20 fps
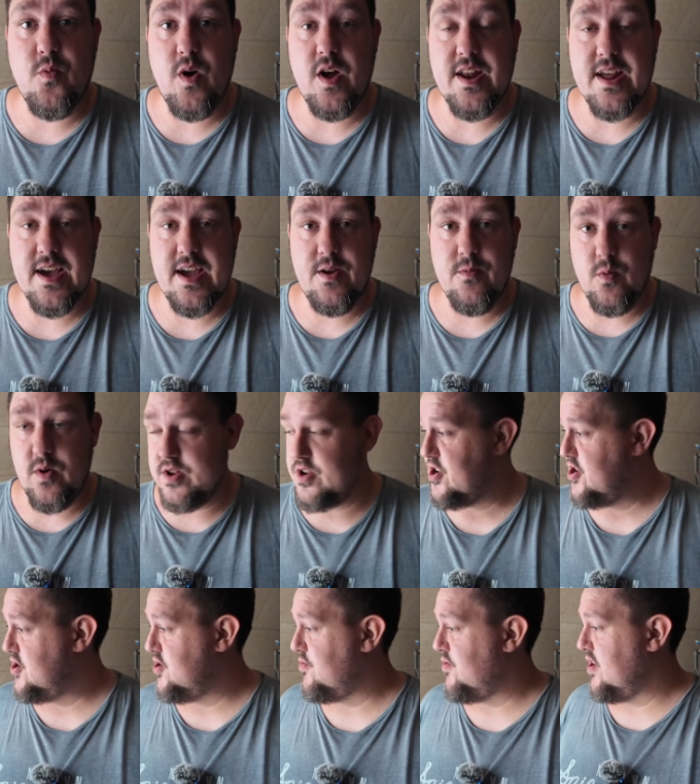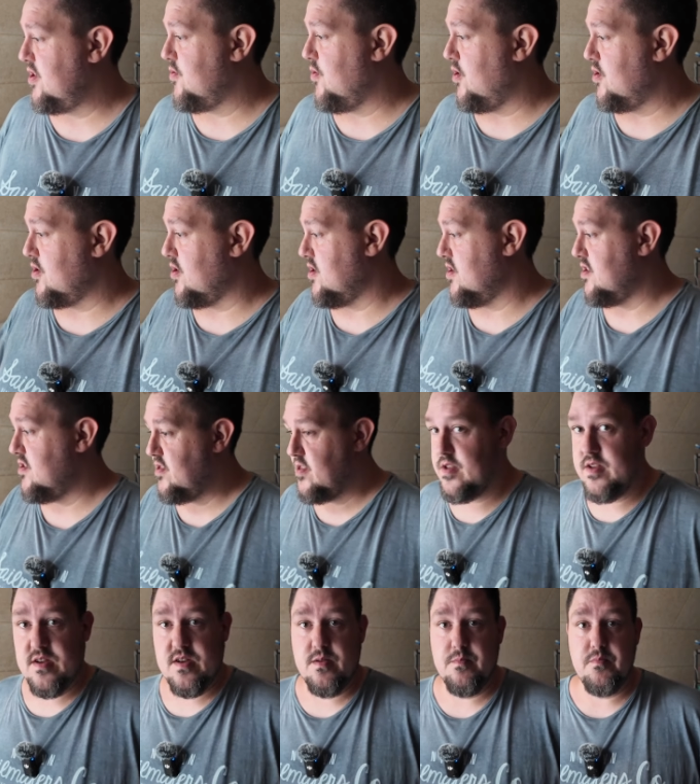what I wanted to record or
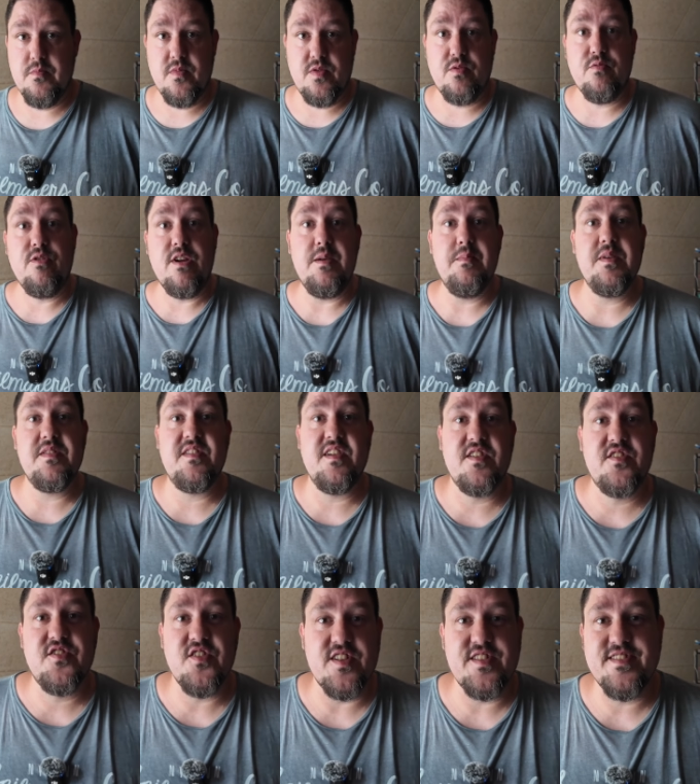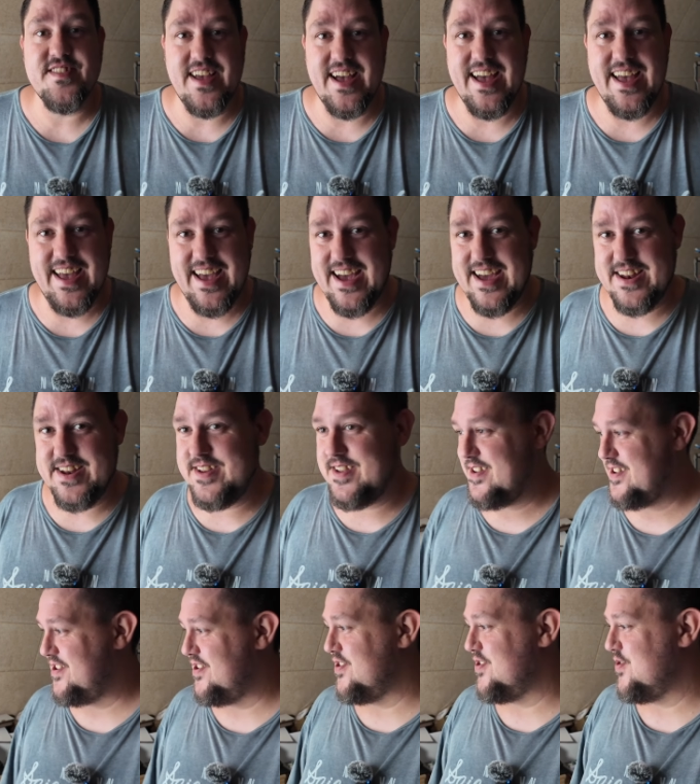the three missing shots I had
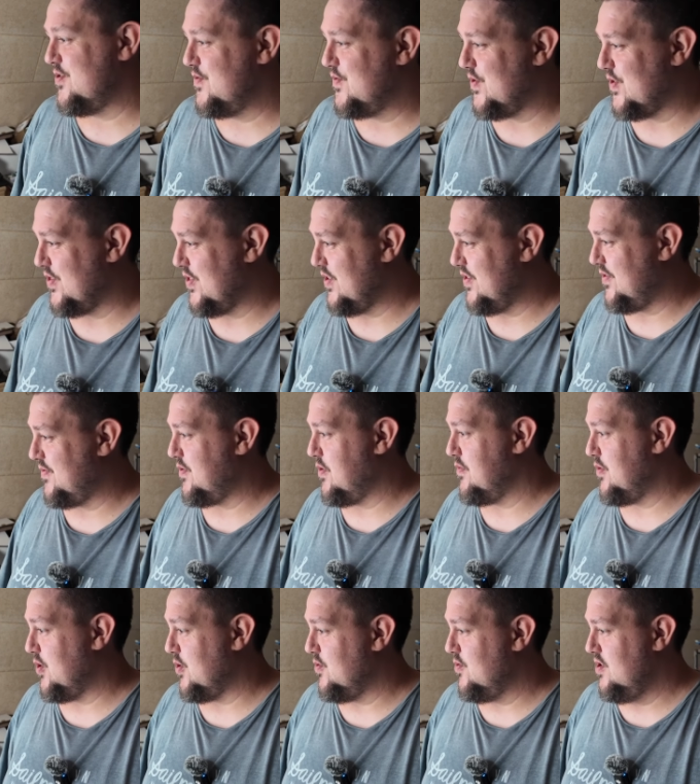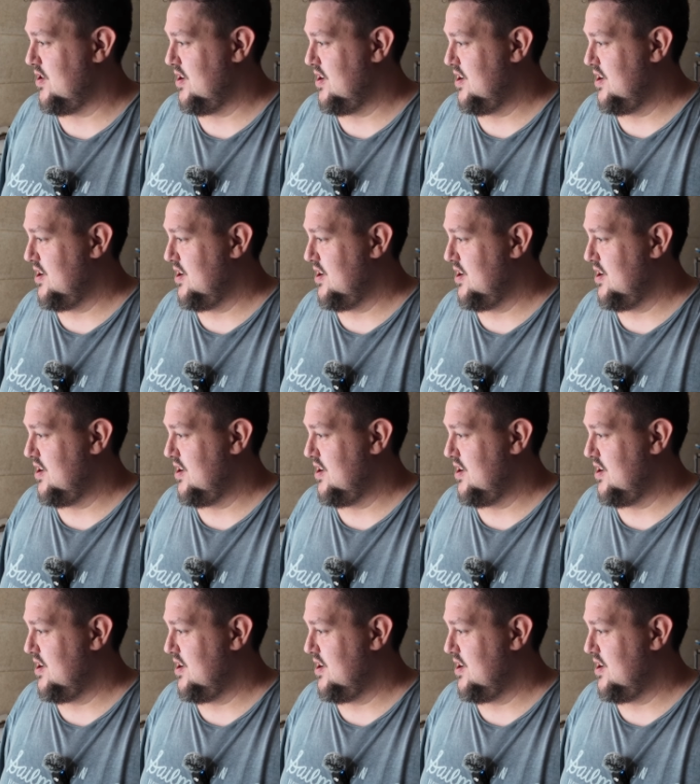uh, to do for this review.